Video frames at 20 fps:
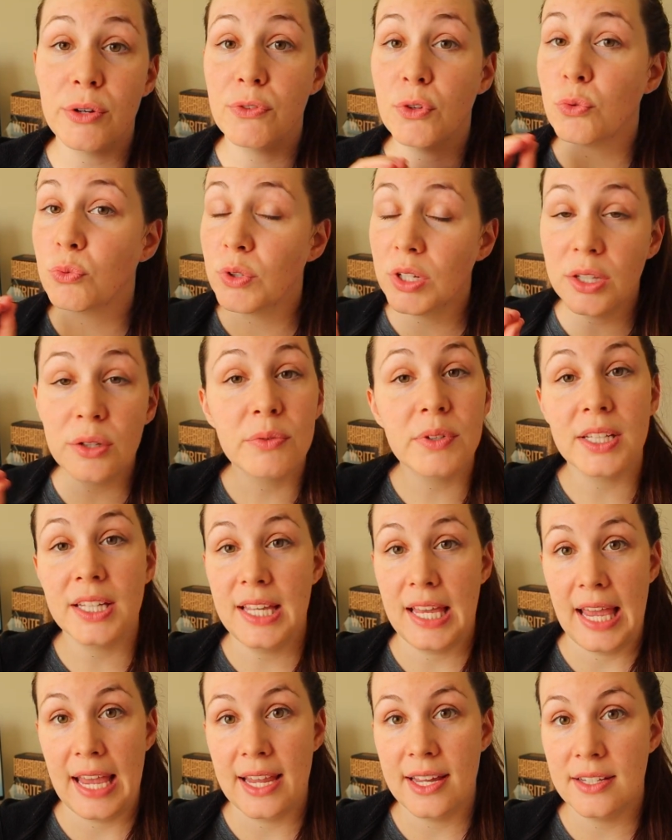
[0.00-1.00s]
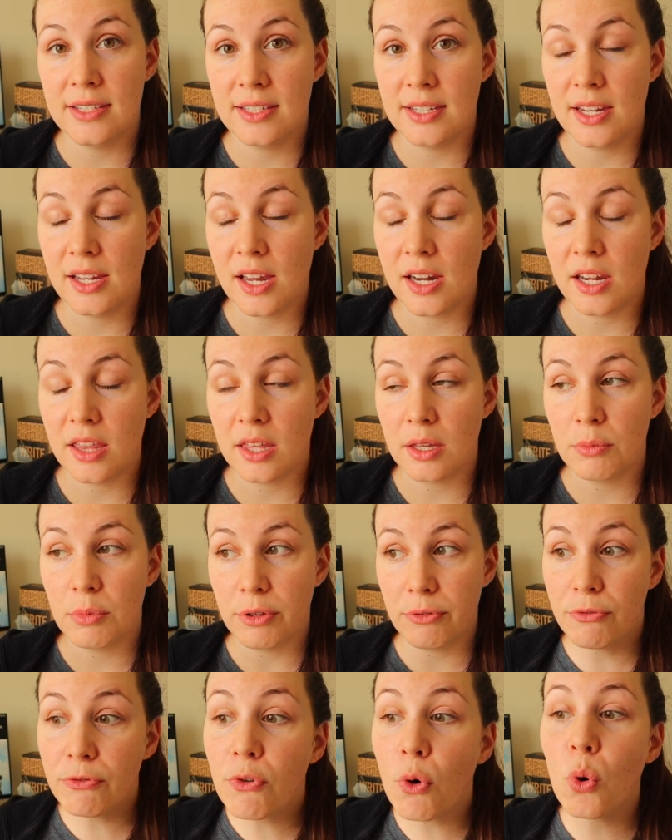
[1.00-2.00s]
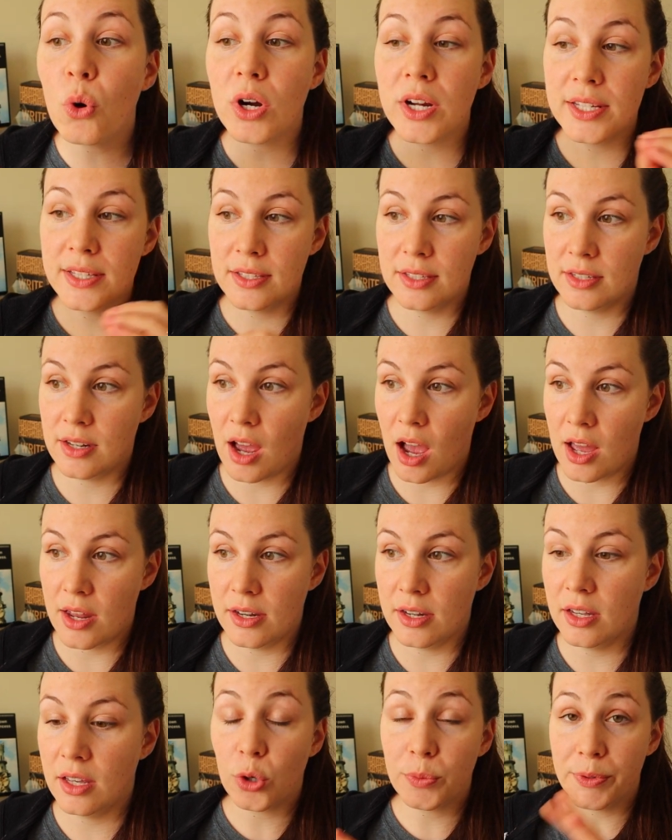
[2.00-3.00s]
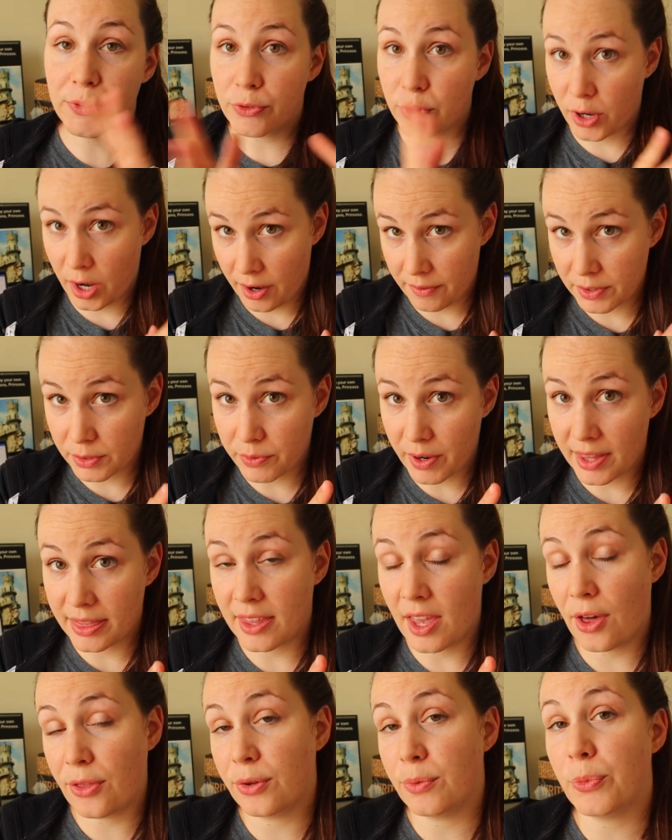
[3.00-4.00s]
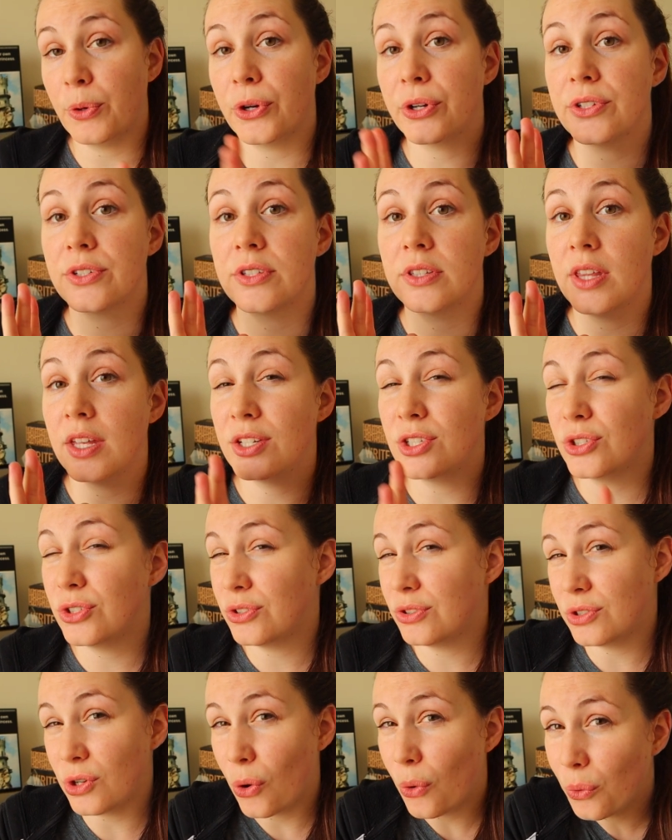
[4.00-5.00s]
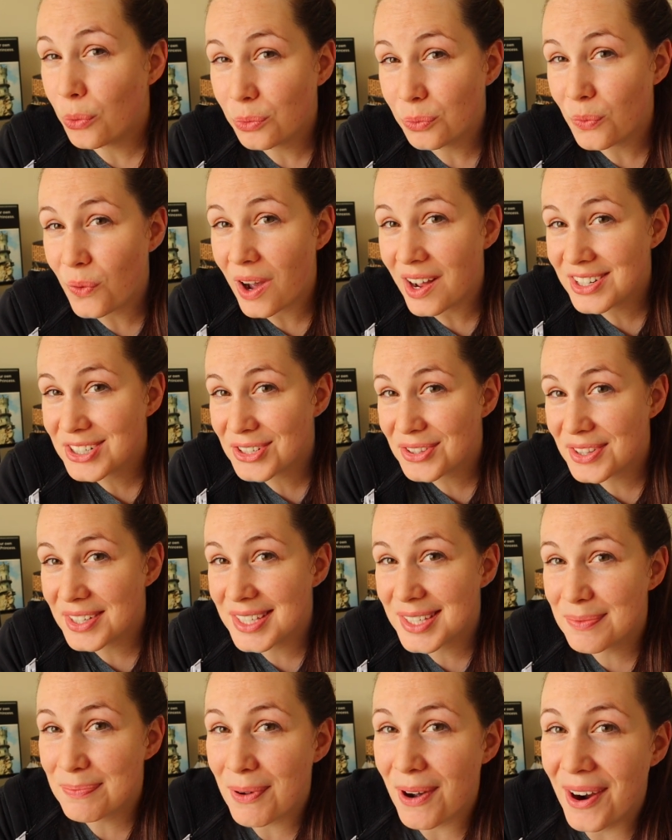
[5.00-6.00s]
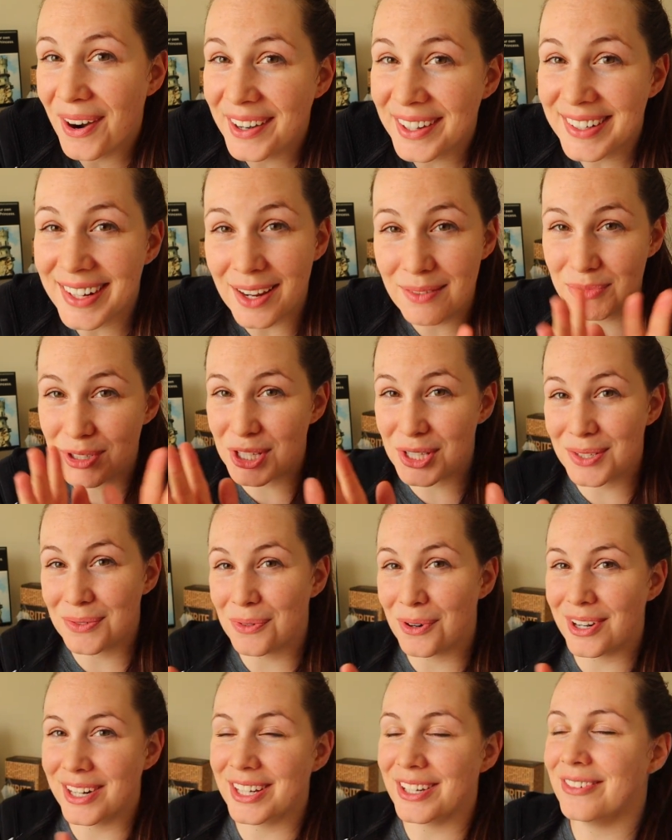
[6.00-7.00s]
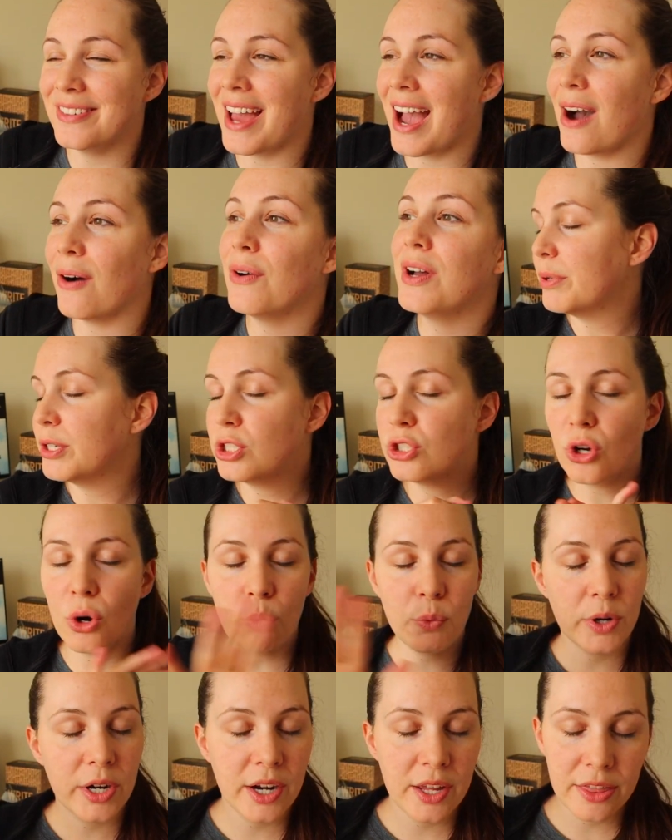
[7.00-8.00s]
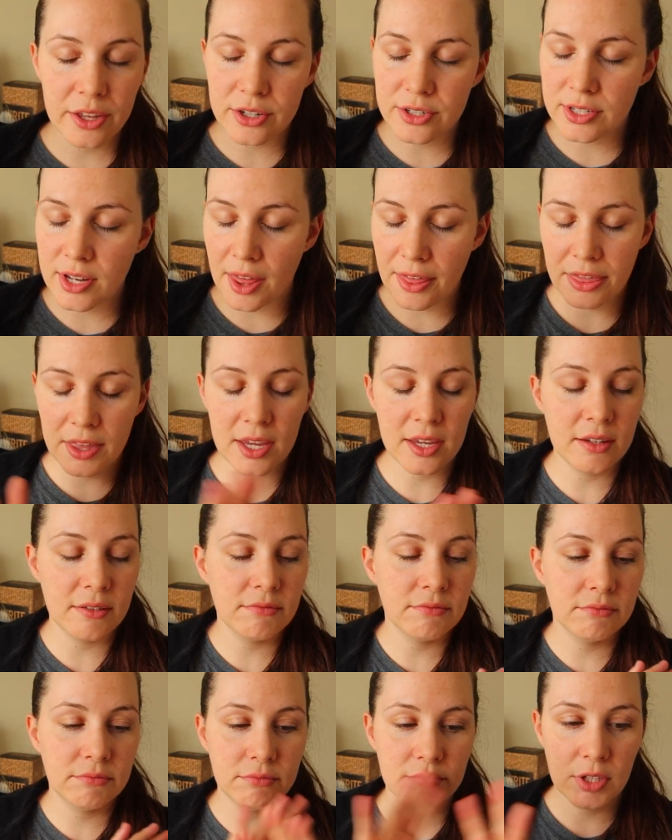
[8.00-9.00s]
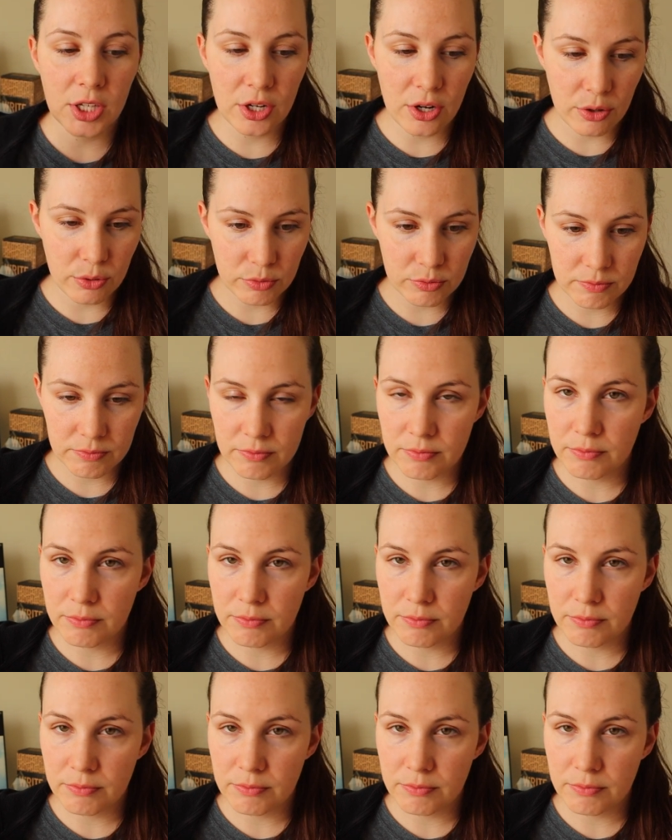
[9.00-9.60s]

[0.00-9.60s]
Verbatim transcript: if you really, really hate seeing anything before it's done or before having read the other books, then don't watch this part. I'm just warning you now. But don't worry, there's nothing, you know,